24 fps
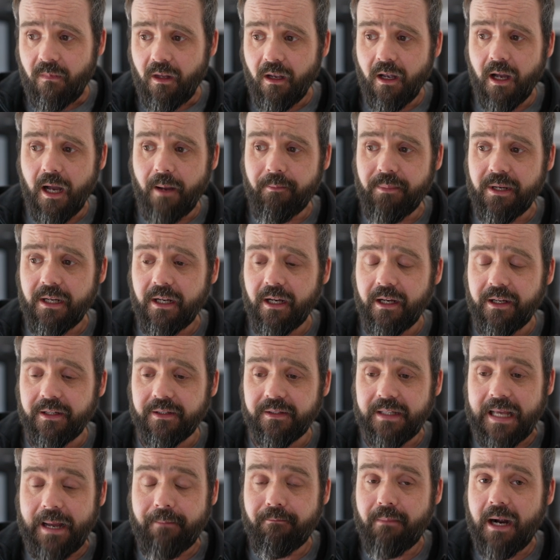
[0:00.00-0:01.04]
uh, because
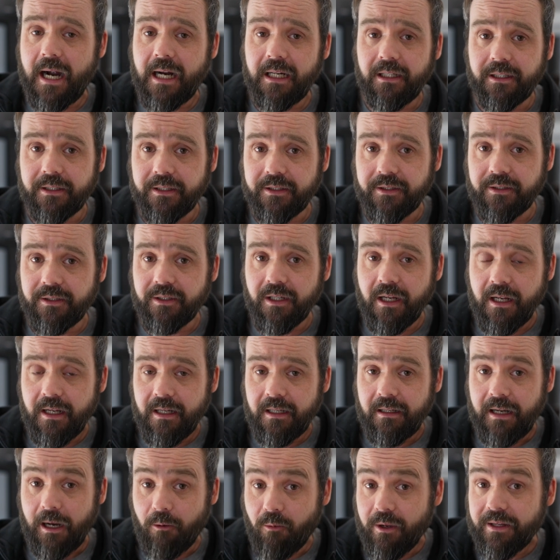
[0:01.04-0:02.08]
that mileage,
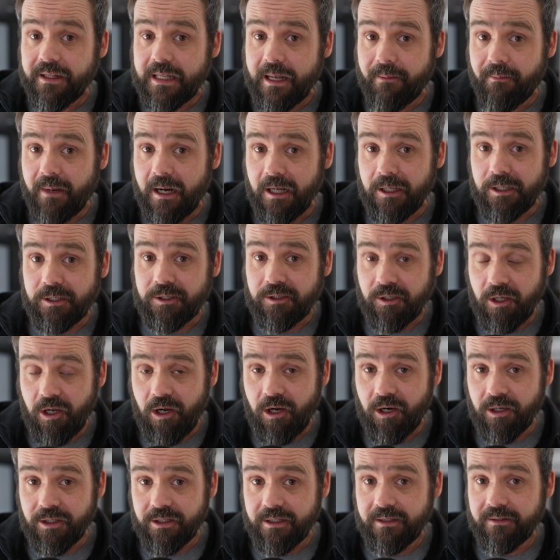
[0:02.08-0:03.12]
I want that mileage
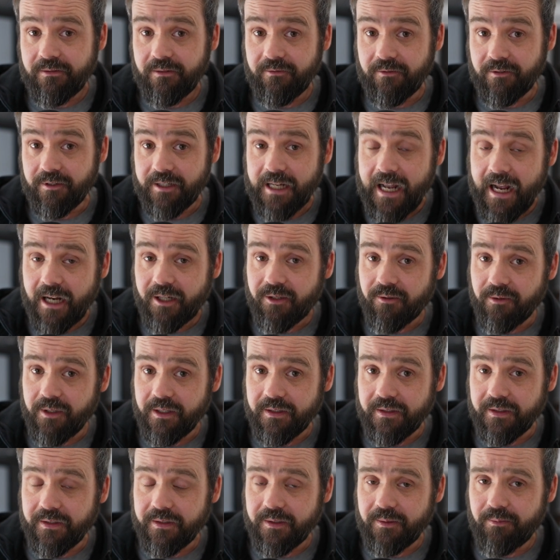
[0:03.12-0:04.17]
logged for tax
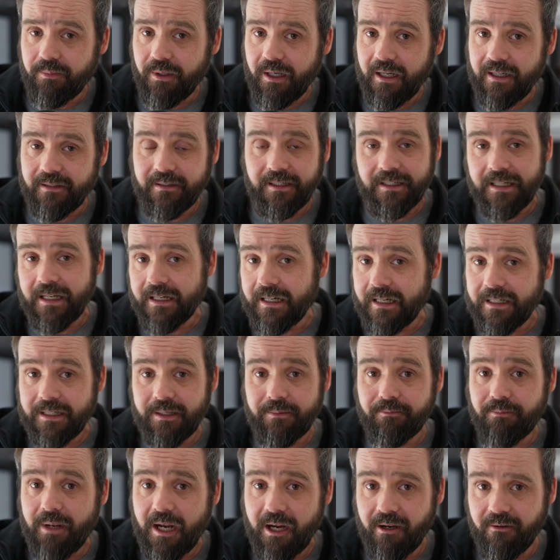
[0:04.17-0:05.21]
reasons, but again, I
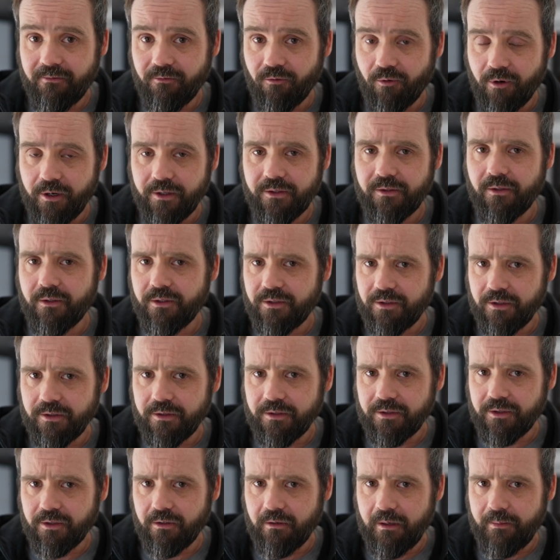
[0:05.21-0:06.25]
didn't pay for it, so it shouldn't
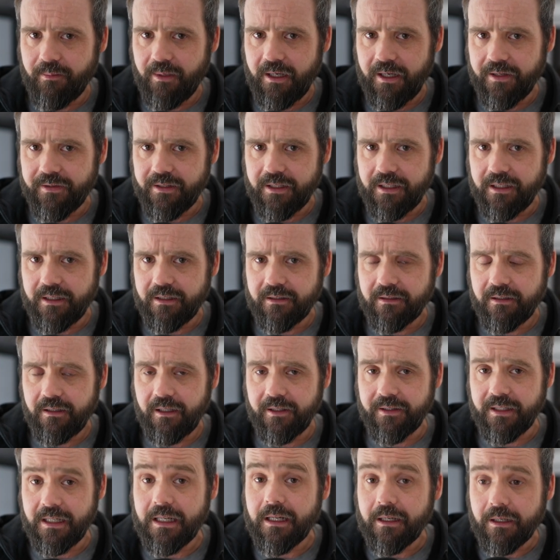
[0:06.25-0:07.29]
show up on the
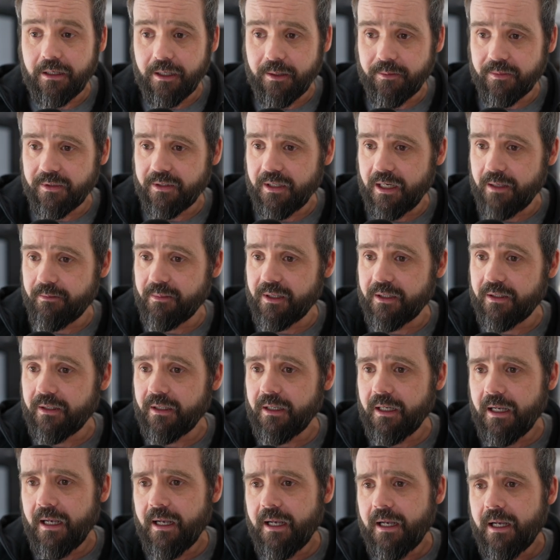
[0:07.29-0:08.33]
on the income statement.
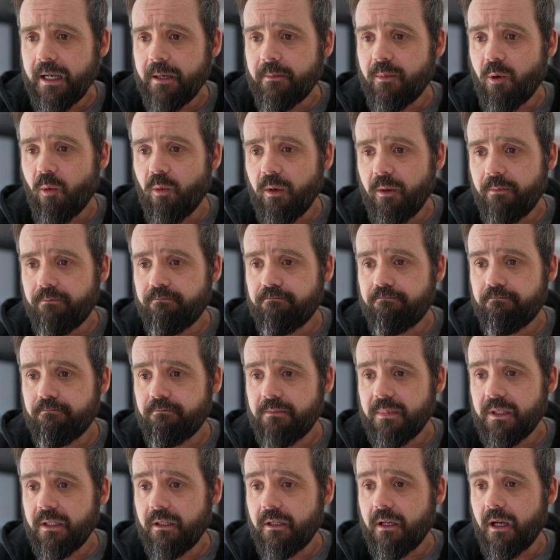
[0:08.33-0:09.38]
But we'll
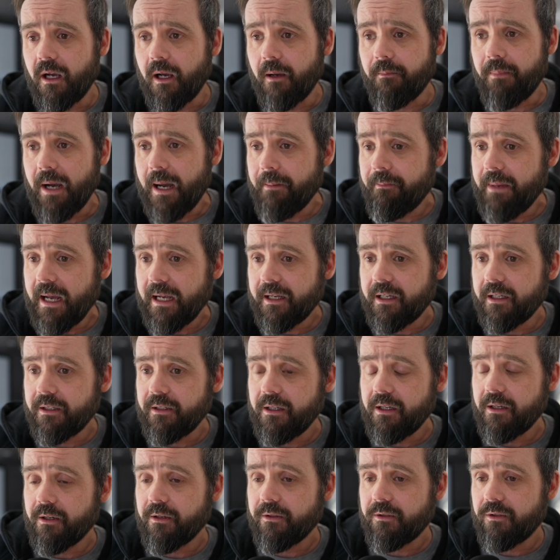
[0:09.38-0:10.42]
uh, pop back in
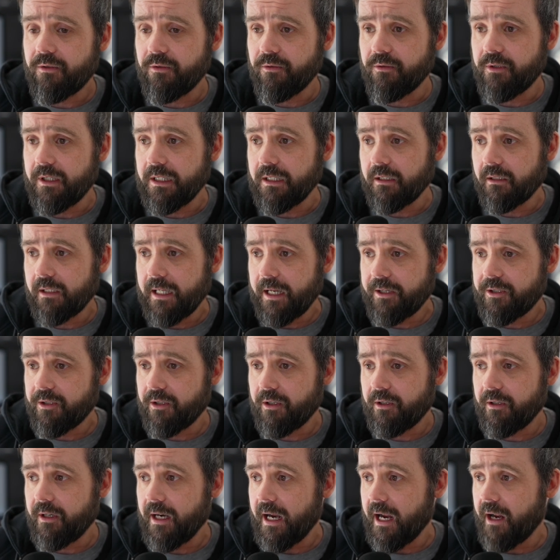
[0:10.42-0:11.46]
here to the
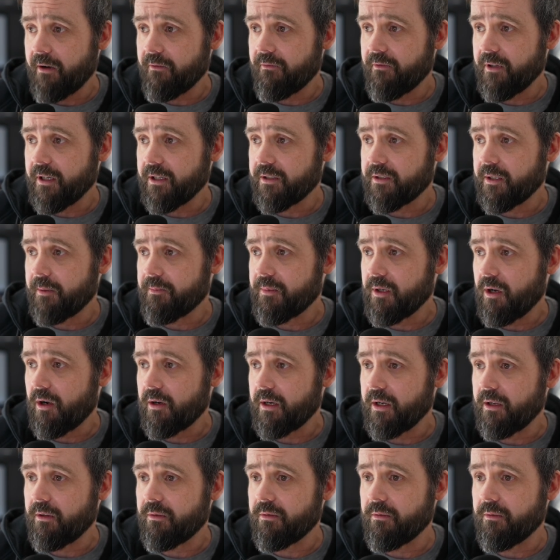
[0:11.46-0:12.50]
ledger and finish up
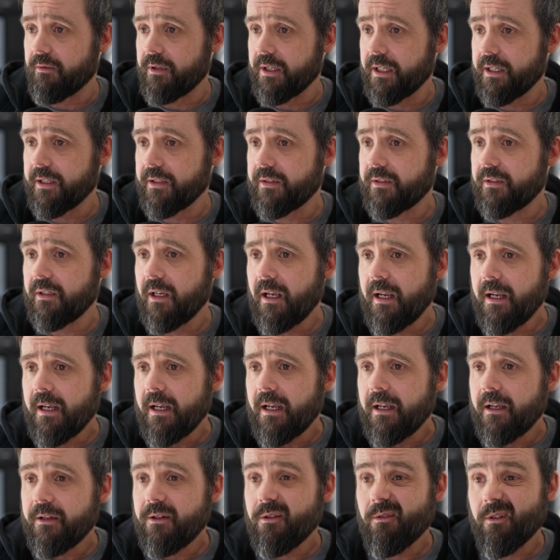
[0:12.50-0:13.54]
talking through this.
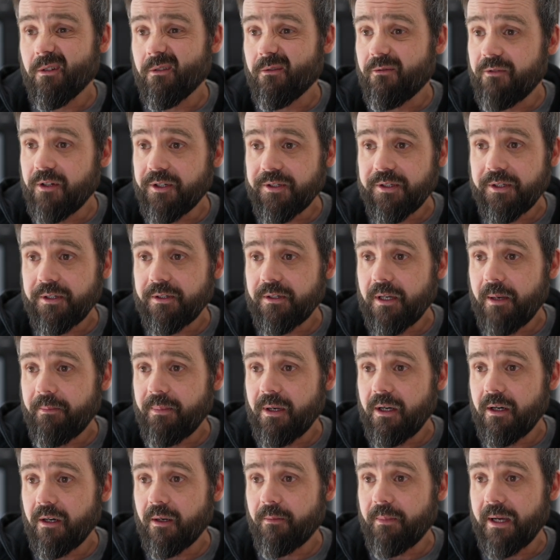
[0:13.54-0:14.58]
You can filter up
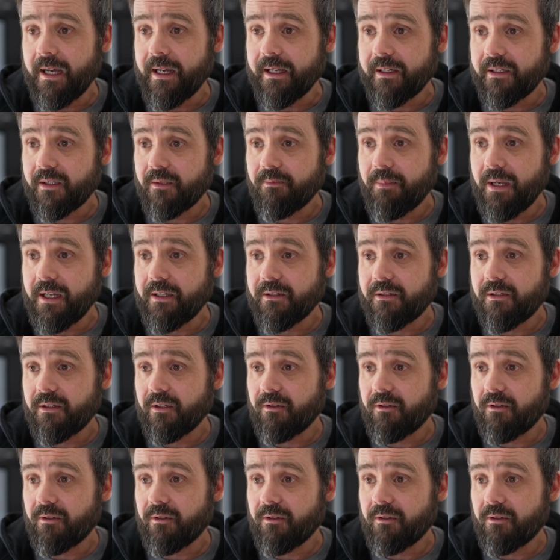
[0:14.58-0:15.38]
here by expense,